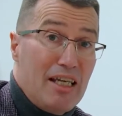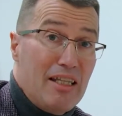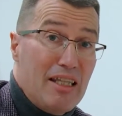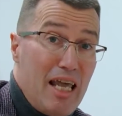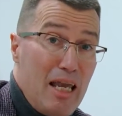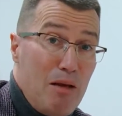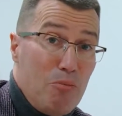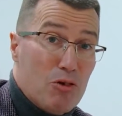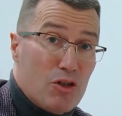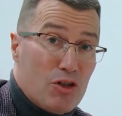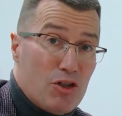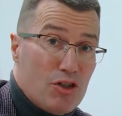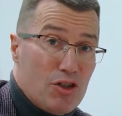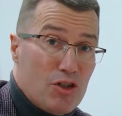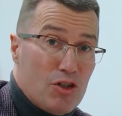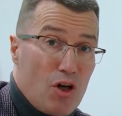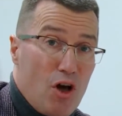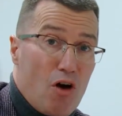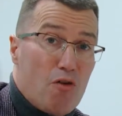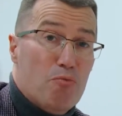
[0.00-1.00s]
enablers
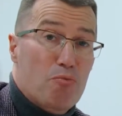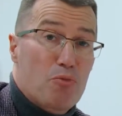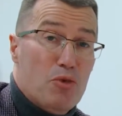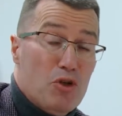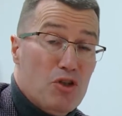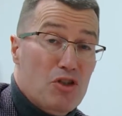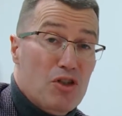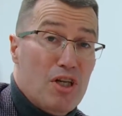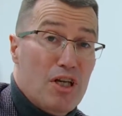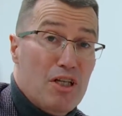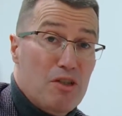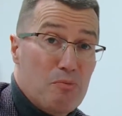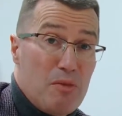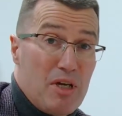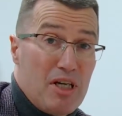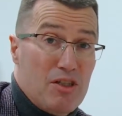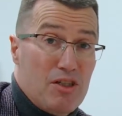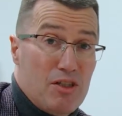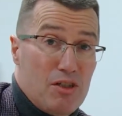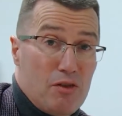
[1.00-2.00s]
of personalized
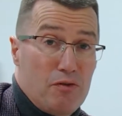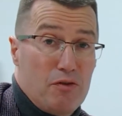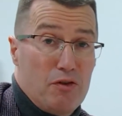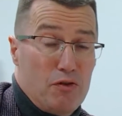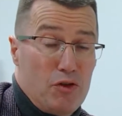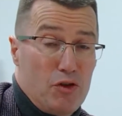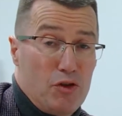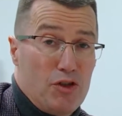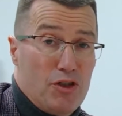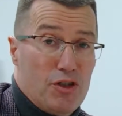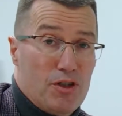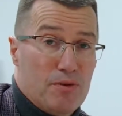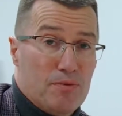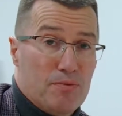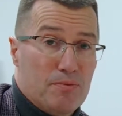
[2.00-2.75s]
medicine of the future.